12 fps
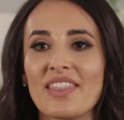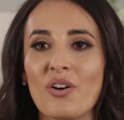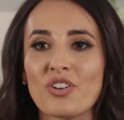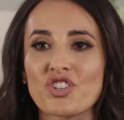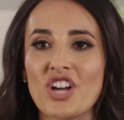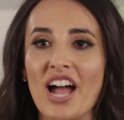that
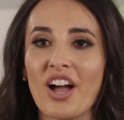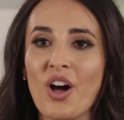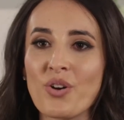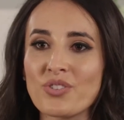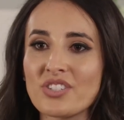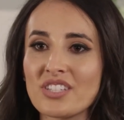will attract
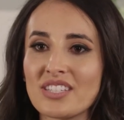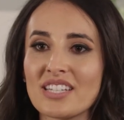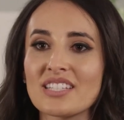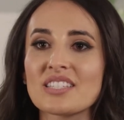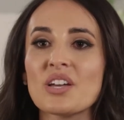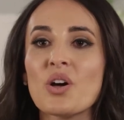
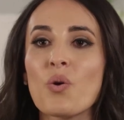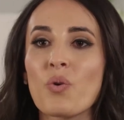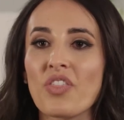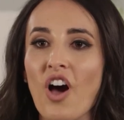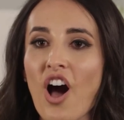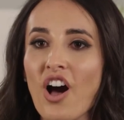hostesses
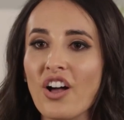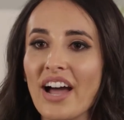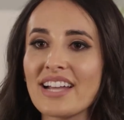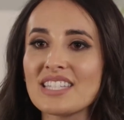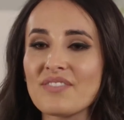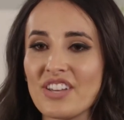with all
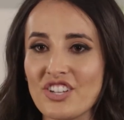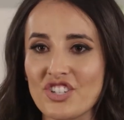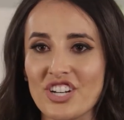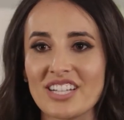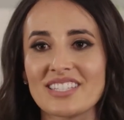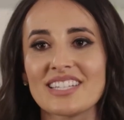kinds of
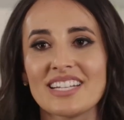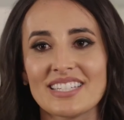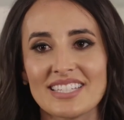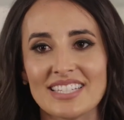interests and